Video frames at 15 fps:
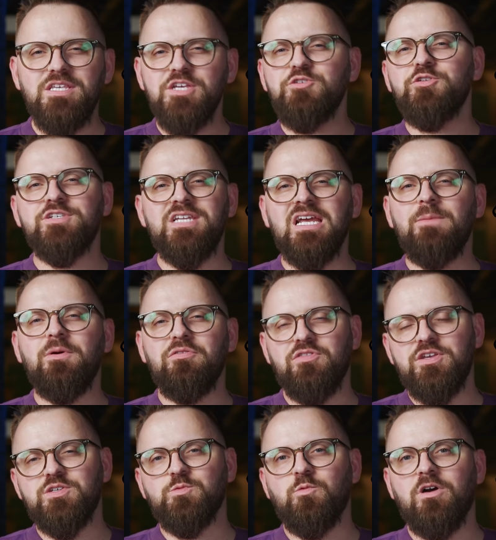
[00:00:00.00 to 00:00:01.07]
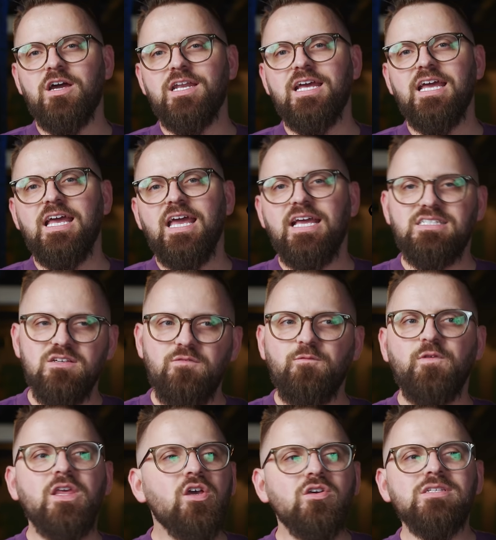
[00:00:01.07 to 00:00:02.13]
what's interesting about this one is it
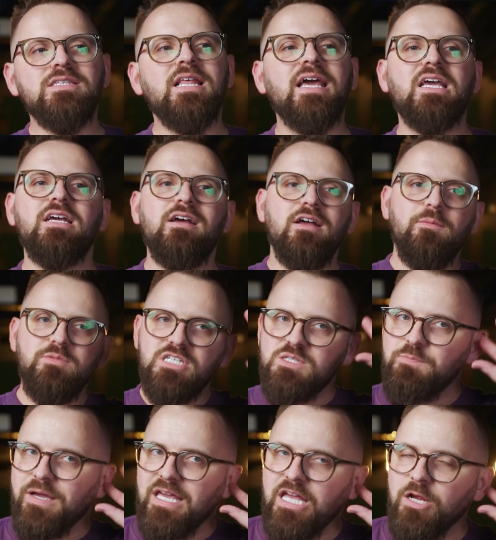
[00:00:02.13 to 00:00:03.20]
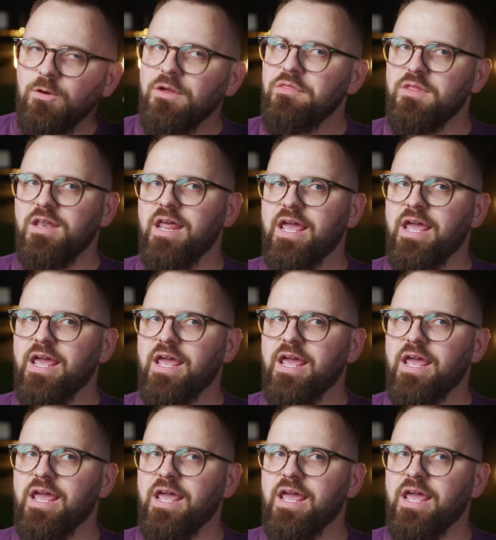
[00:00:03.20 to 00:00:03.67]
feels like just by hearing the